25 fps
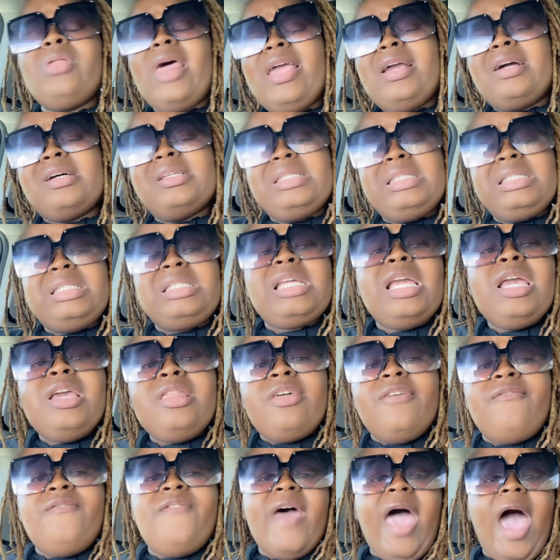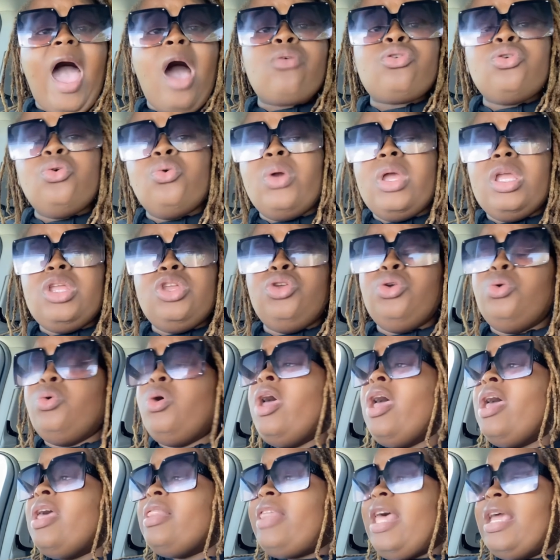They could see the value in you.
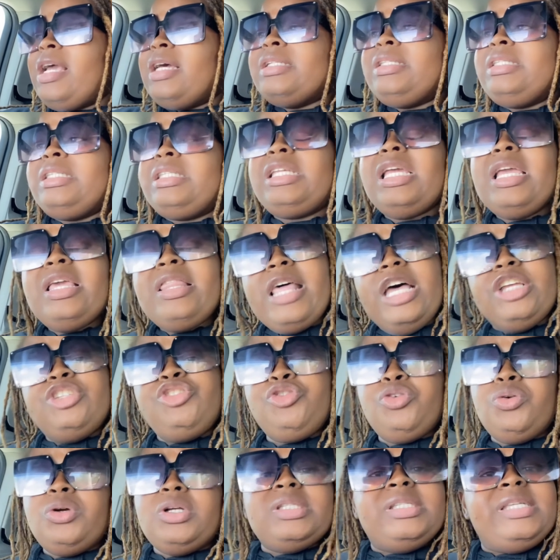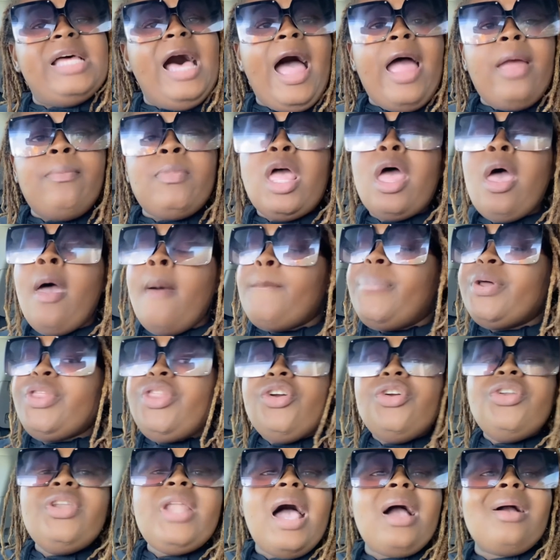They could see that you're a diamond, but
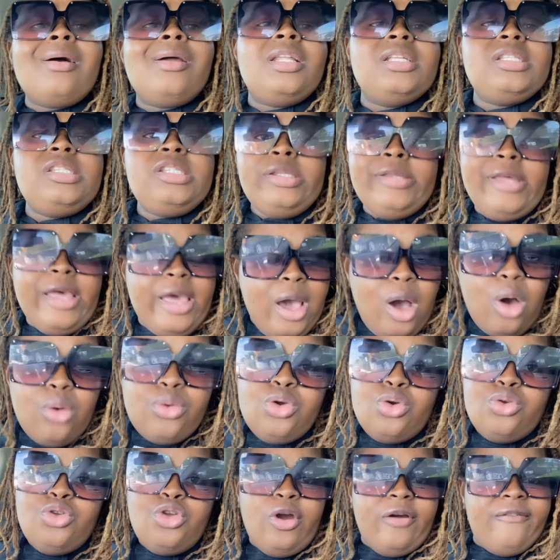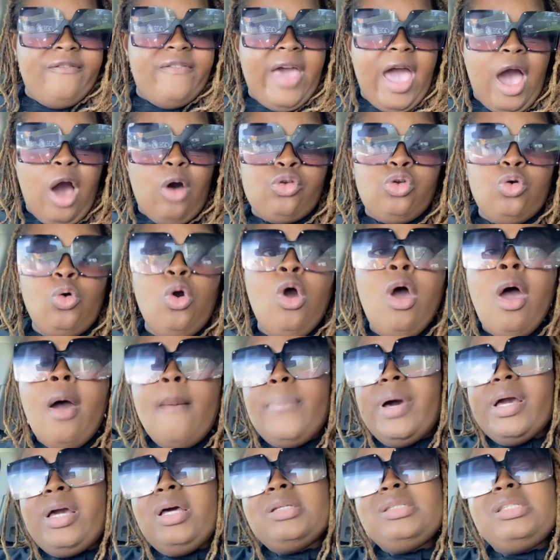they're not going to tell you your value
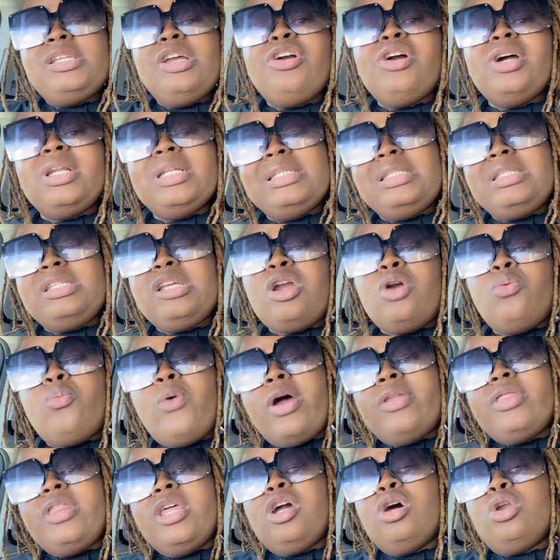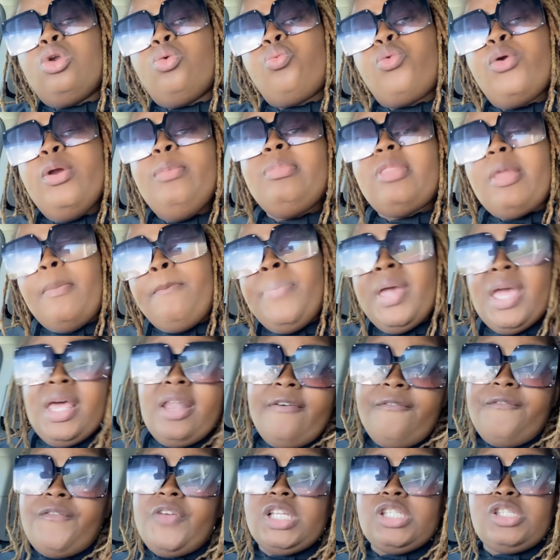because they're going to stick around. They're going to reap the
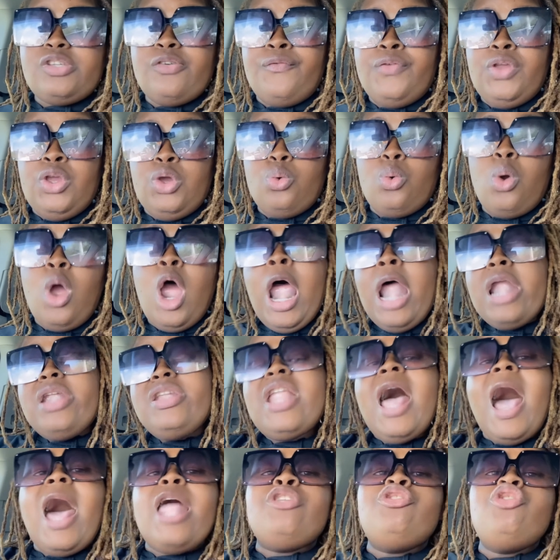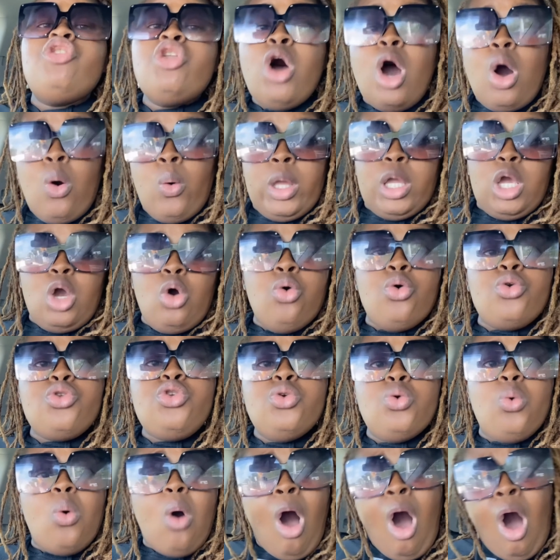benefits of you not knowing who
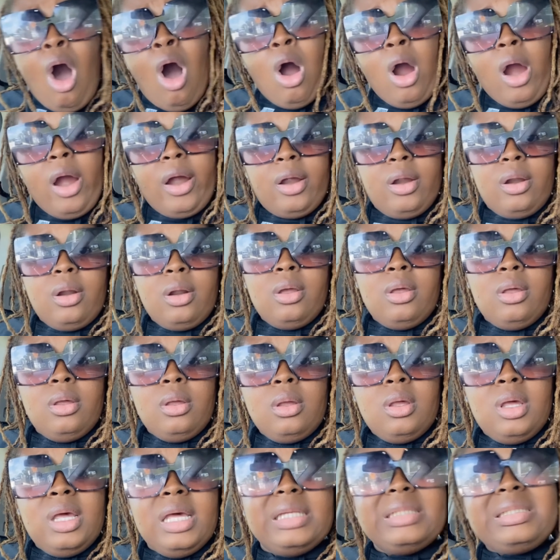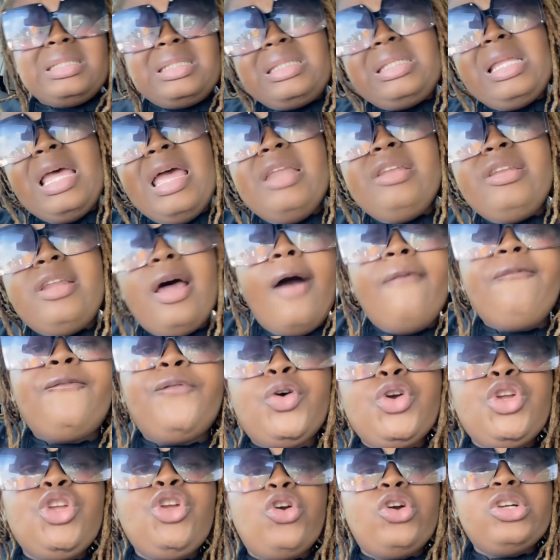you are. Stand up
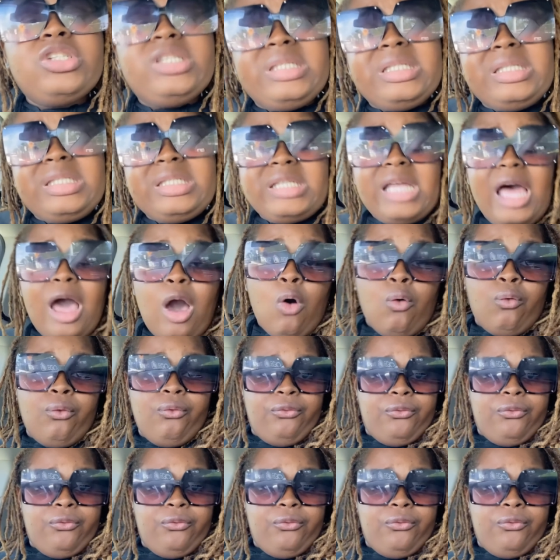for yourself.